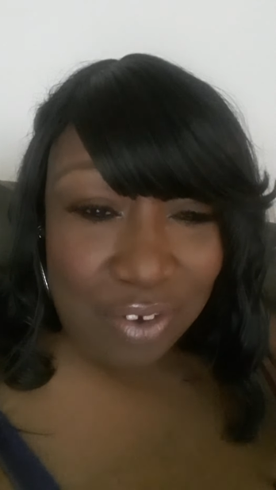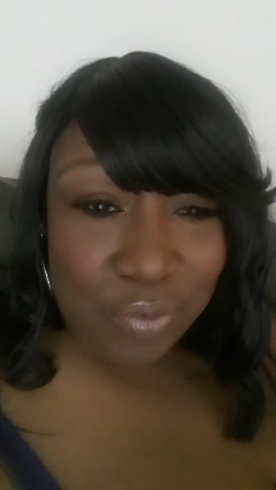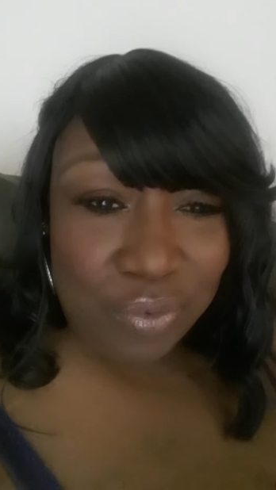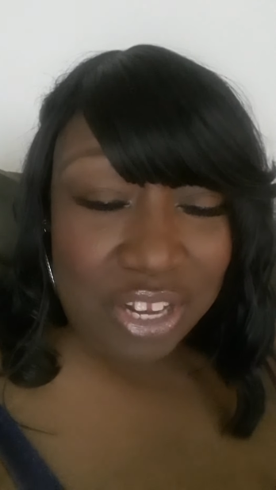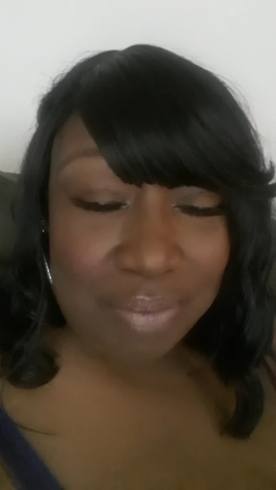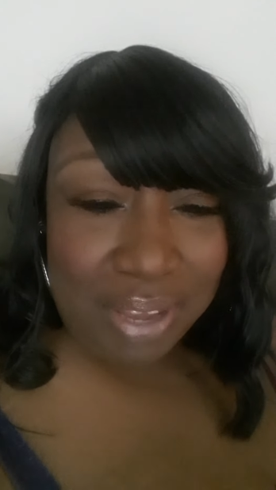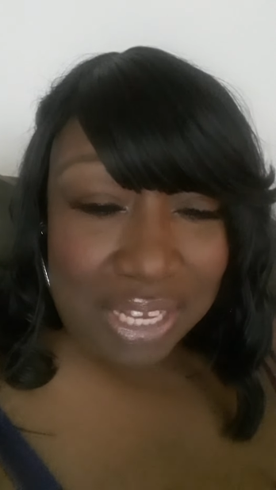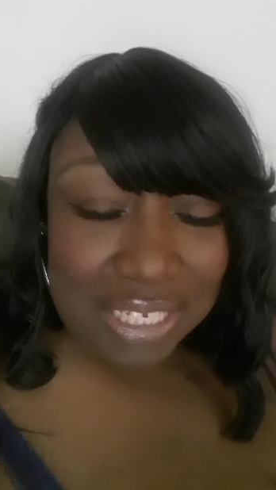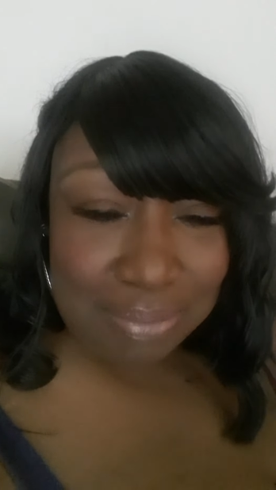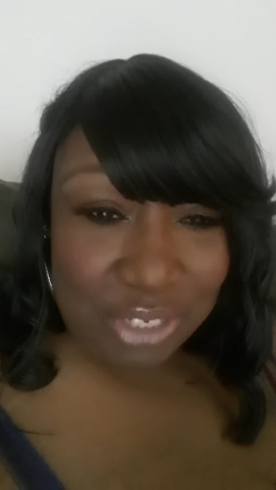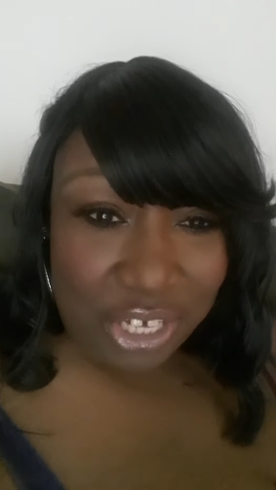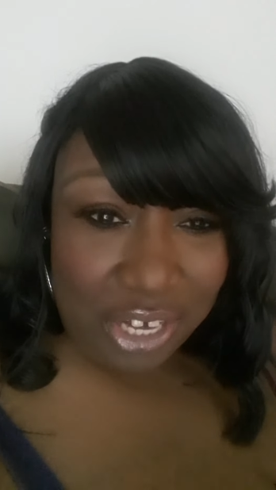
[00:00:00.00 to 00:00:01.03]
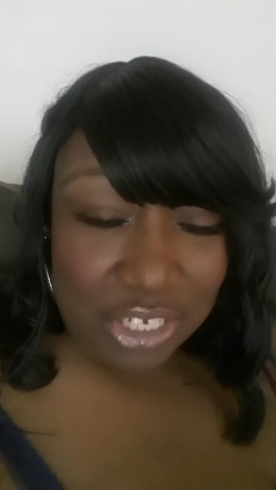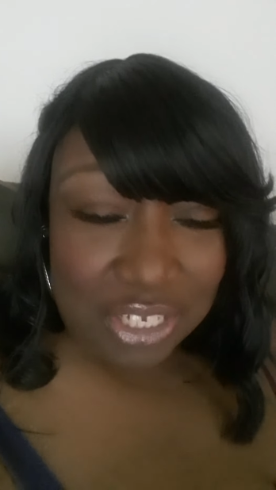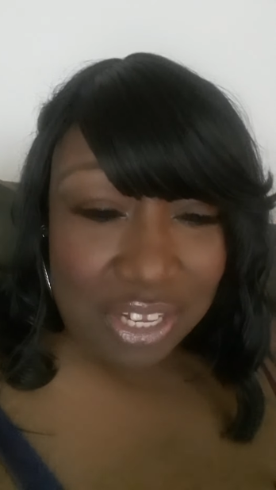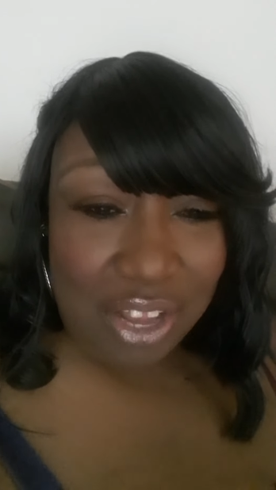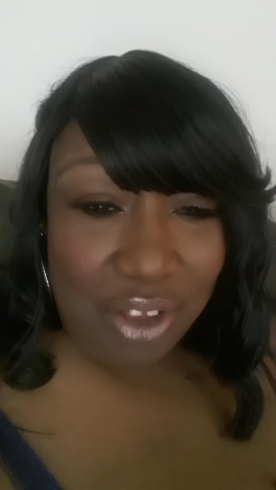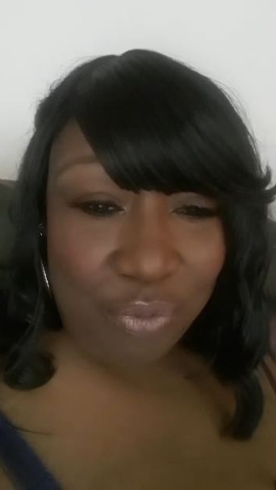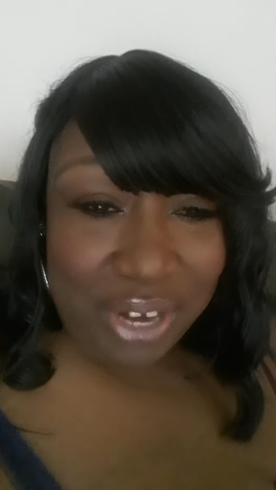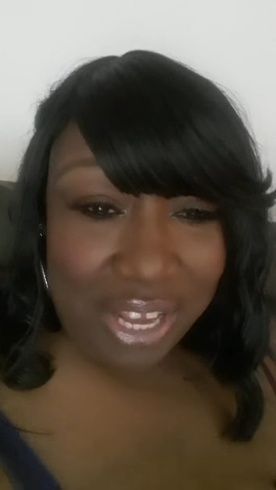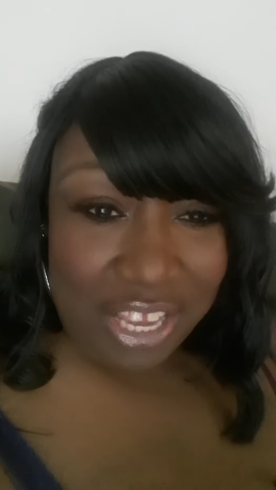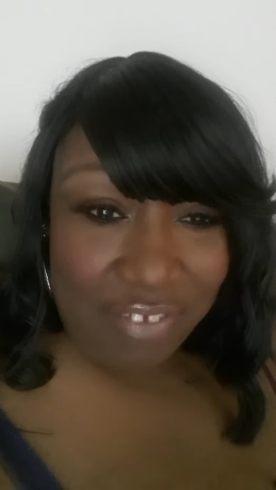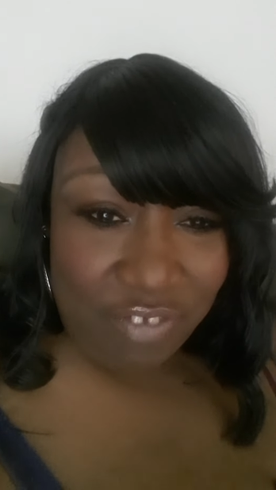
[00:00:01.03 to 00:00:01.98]
really making some changes. And now when
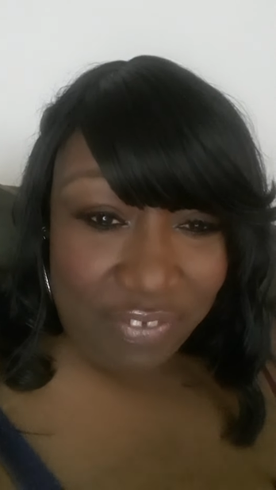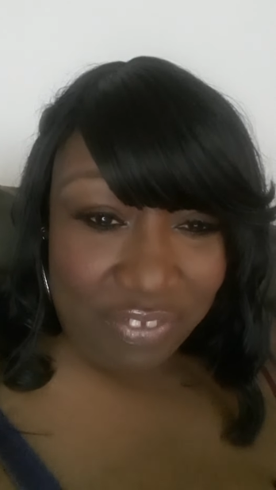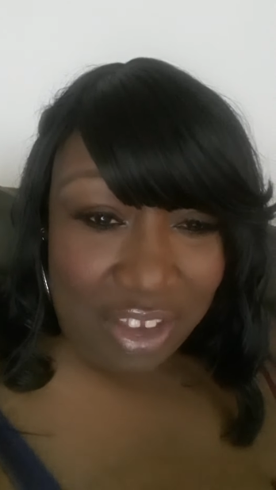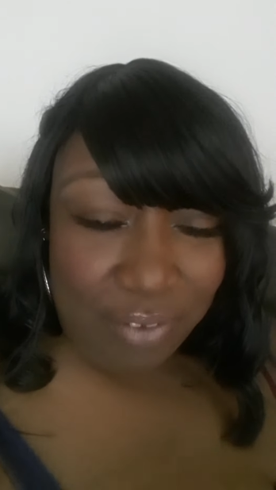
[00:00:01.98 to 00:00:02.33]
I hit 50, I